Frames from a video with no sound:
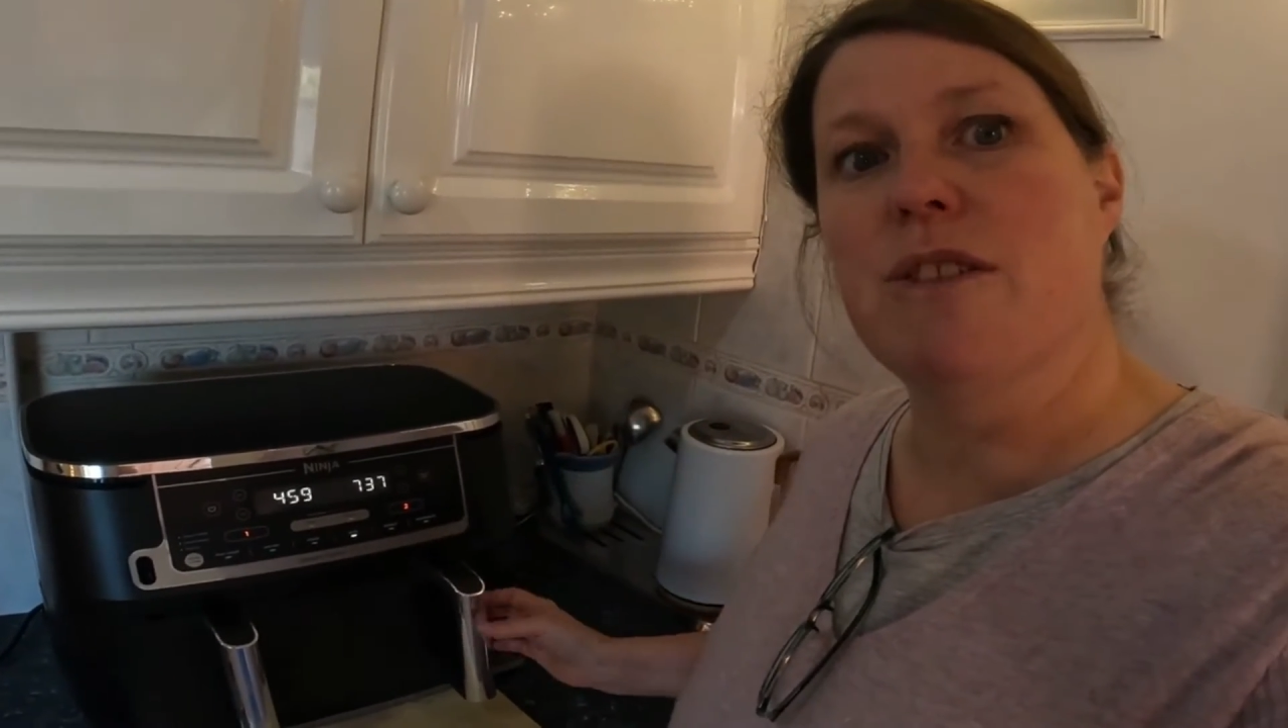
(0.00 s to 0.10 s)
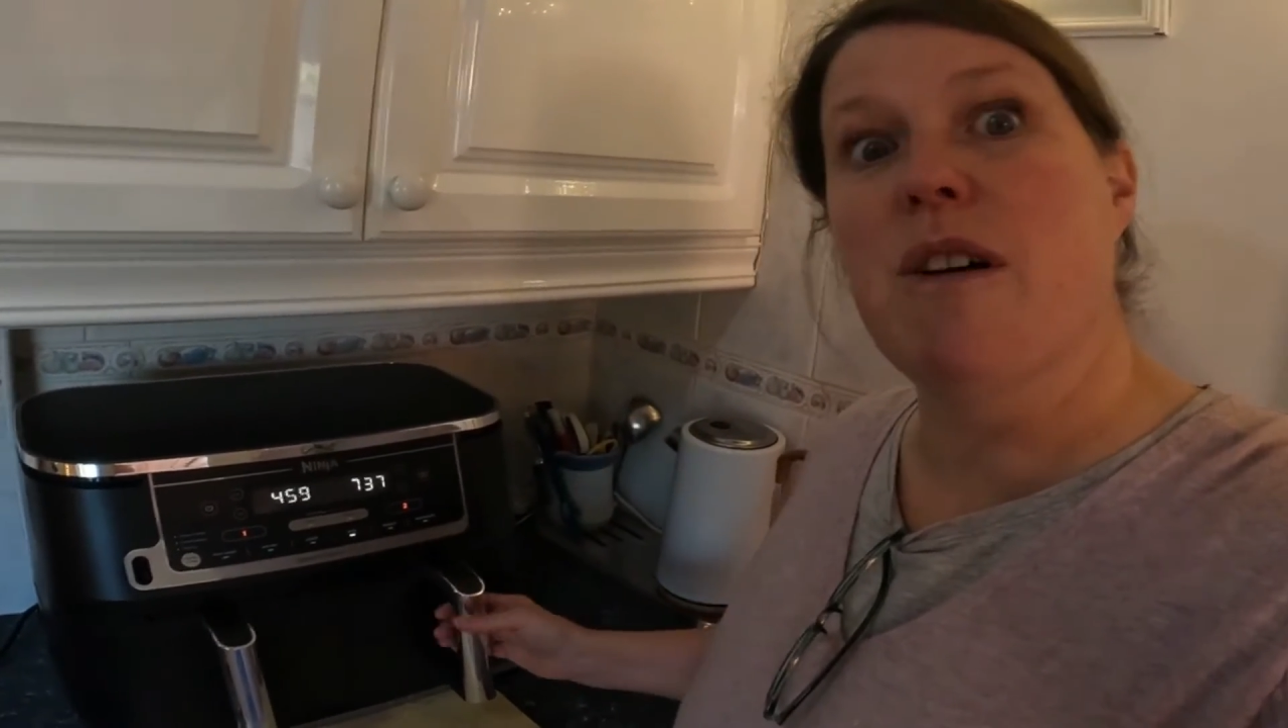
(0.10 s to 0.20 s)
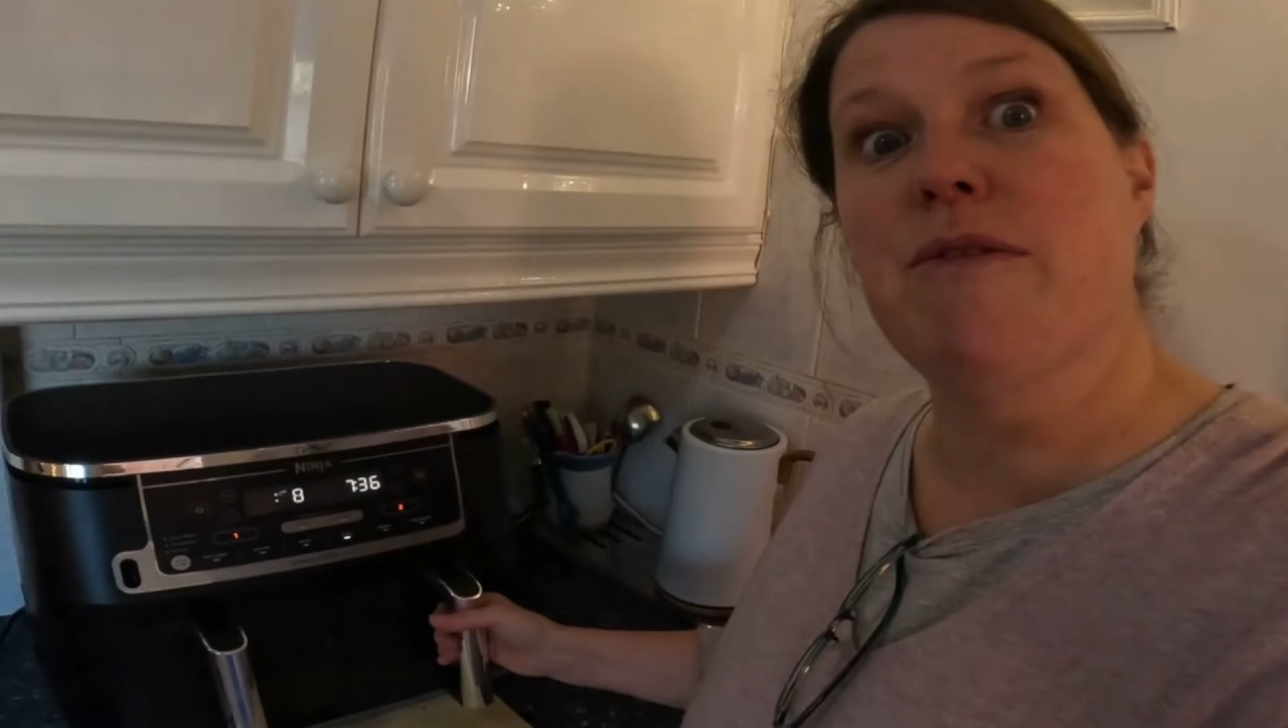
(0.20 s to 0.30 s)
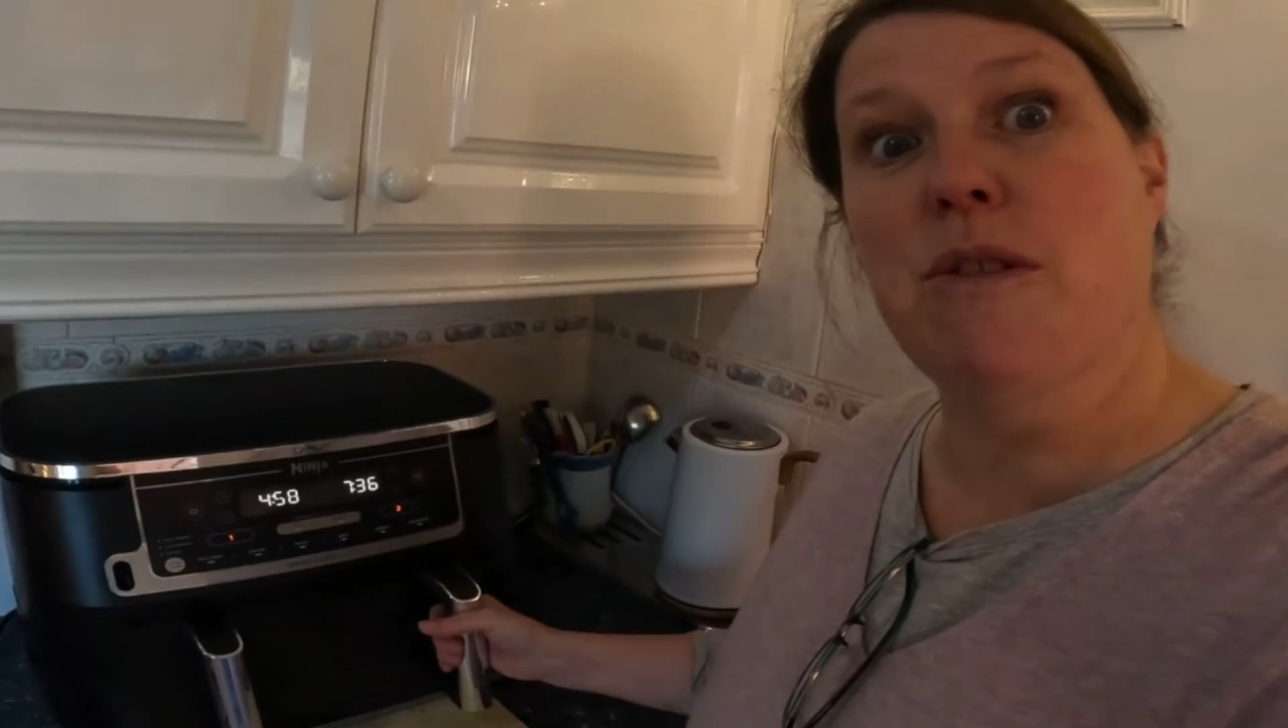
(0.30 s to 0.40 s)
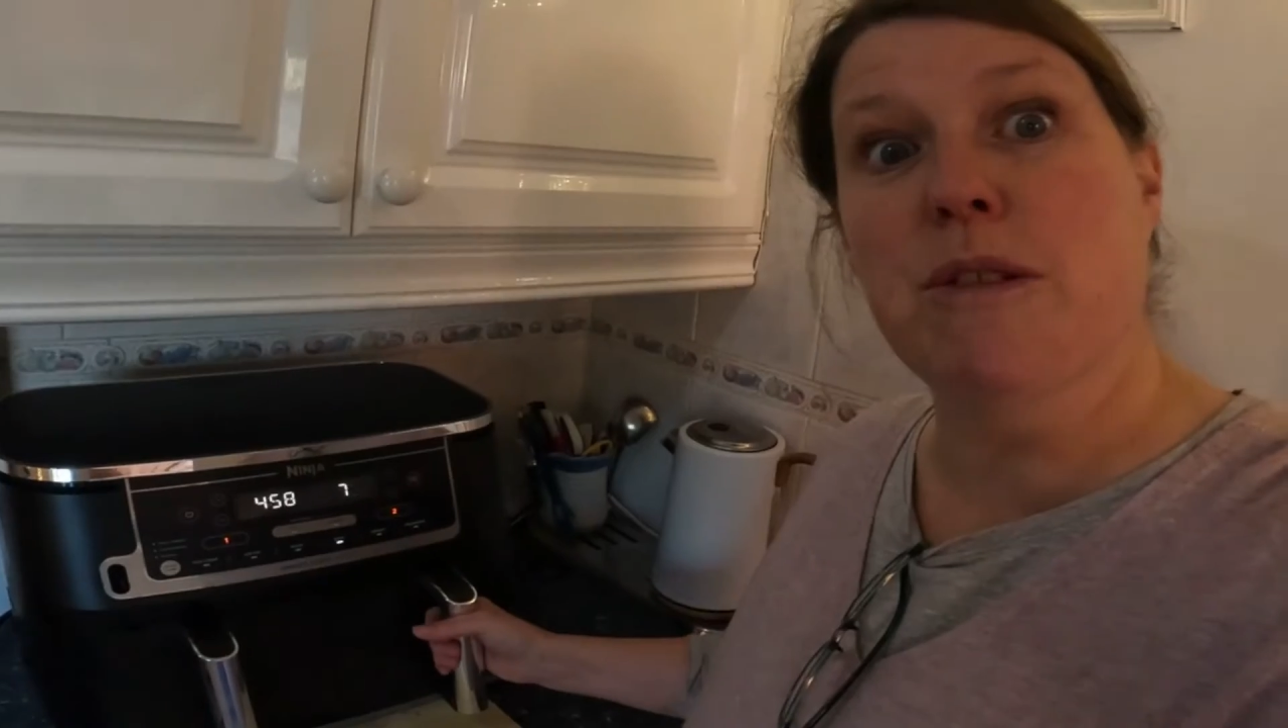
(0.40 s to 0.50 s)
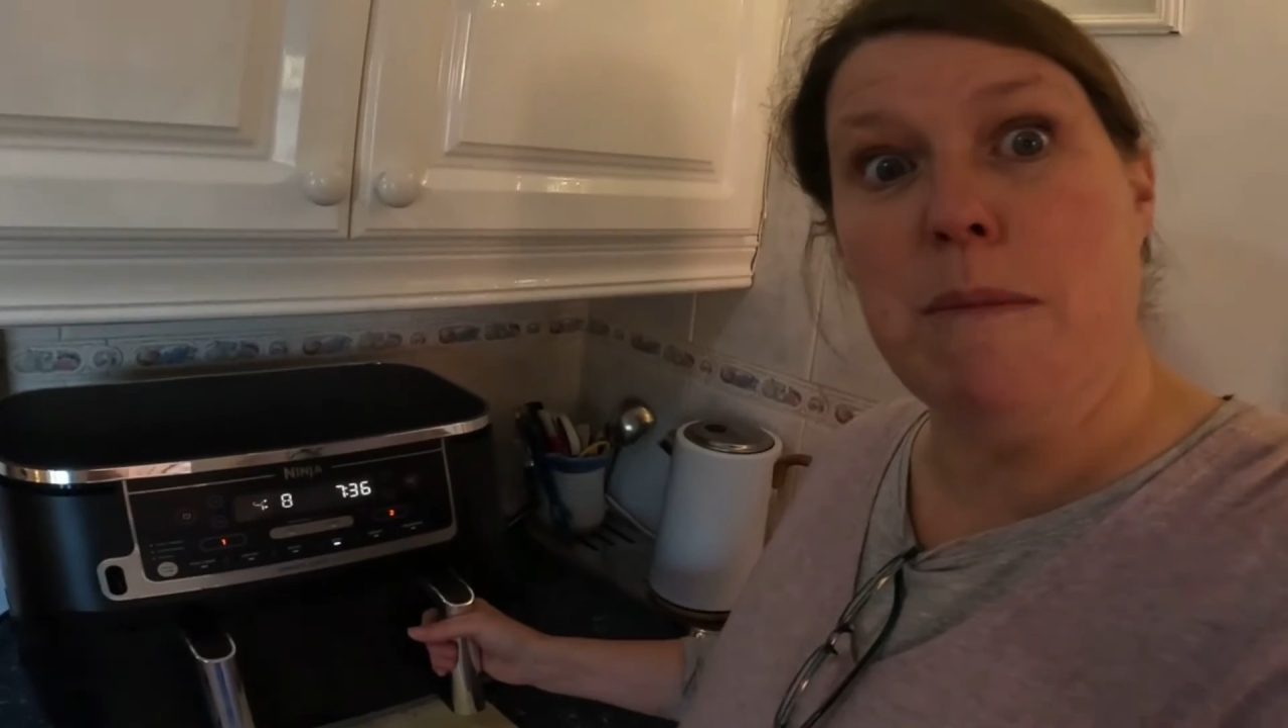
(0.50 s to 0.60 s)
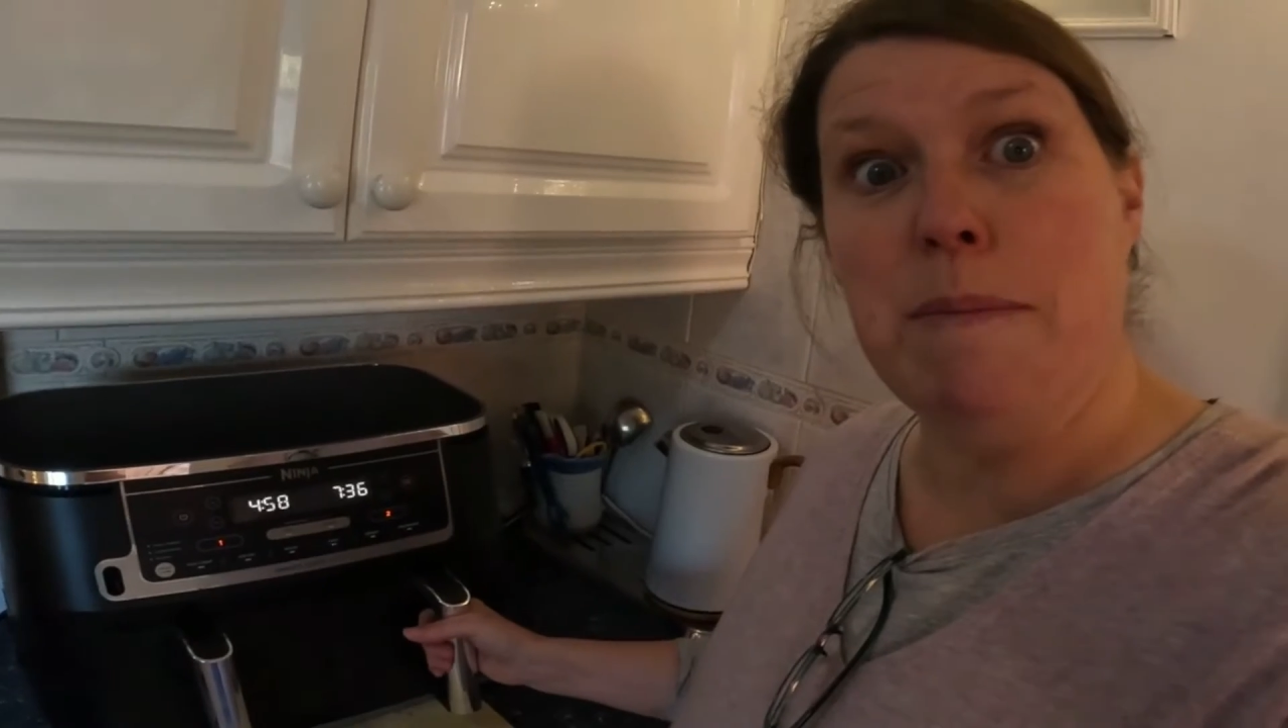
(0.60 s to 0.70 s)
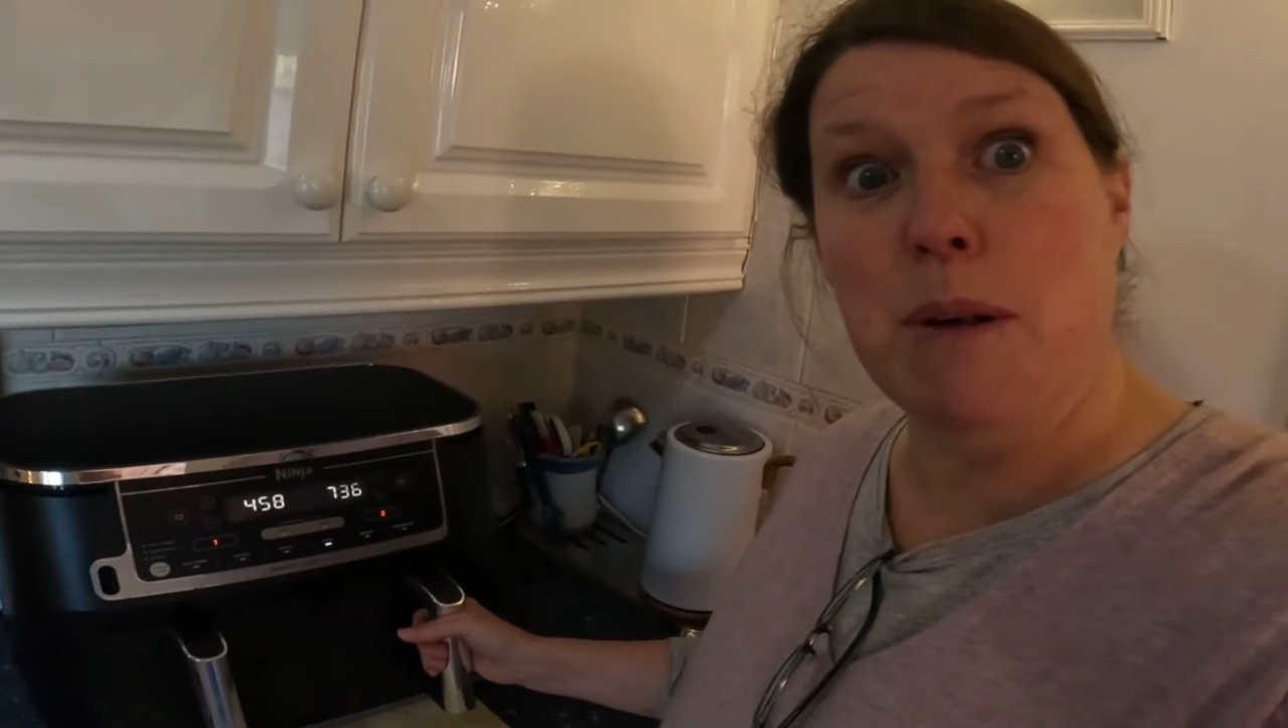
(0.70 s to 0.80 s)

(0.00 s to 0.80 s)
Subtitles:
so I've knocked them up